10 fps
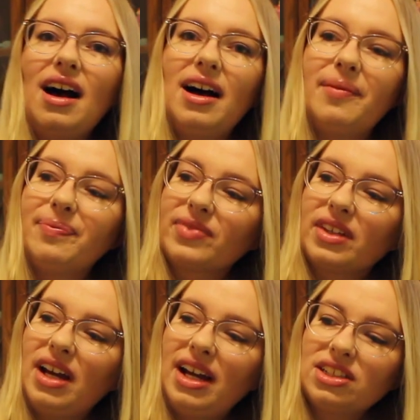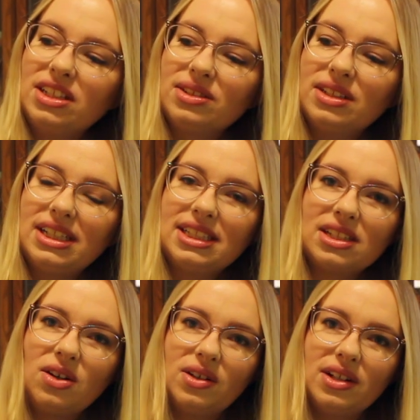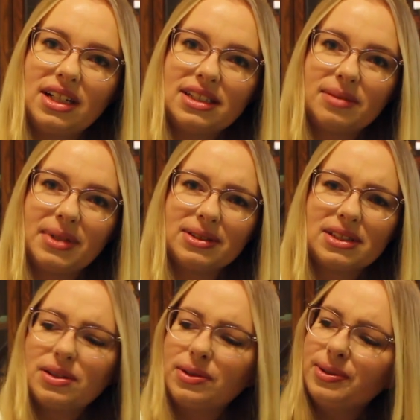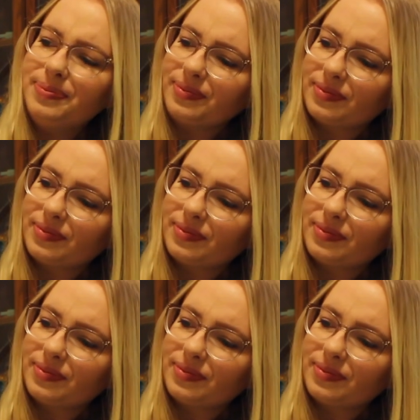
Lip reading: I actually saw this on someone else's haul